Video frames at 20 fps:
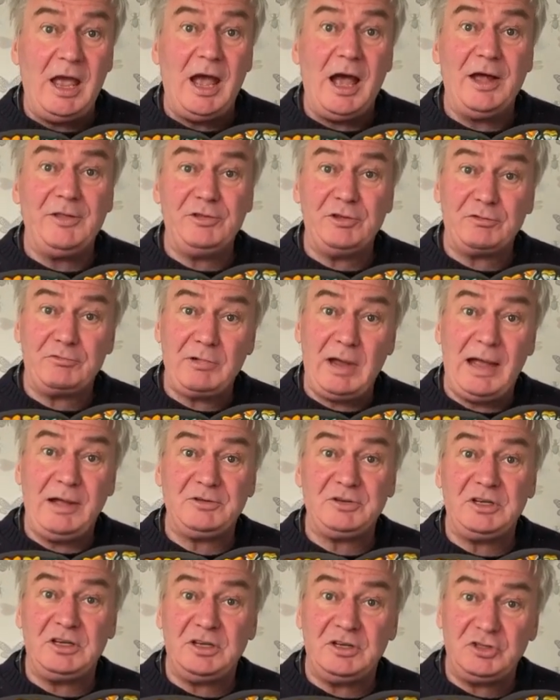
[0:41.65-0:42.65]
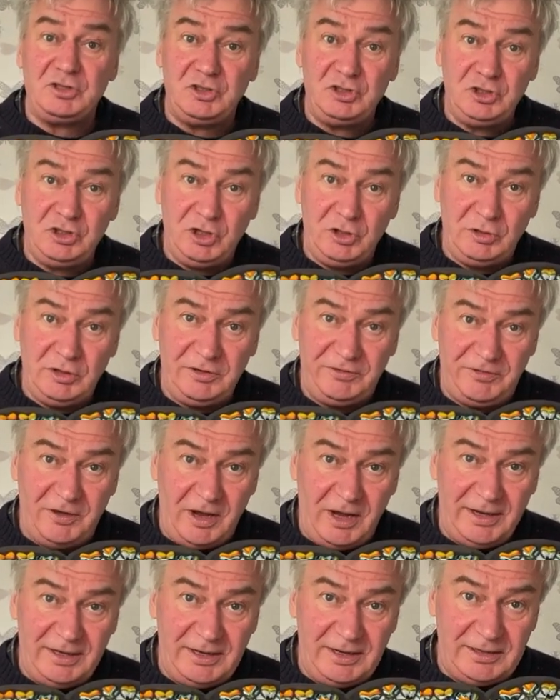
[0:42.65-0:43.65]
And the grouting has
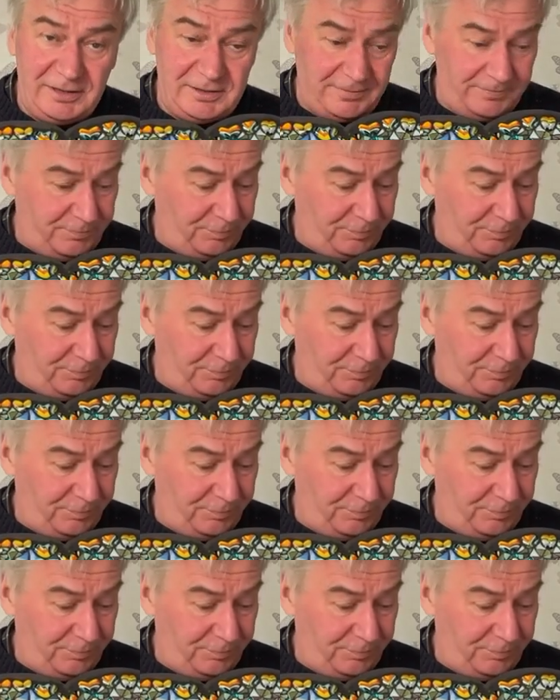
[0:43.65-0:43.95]
unified it.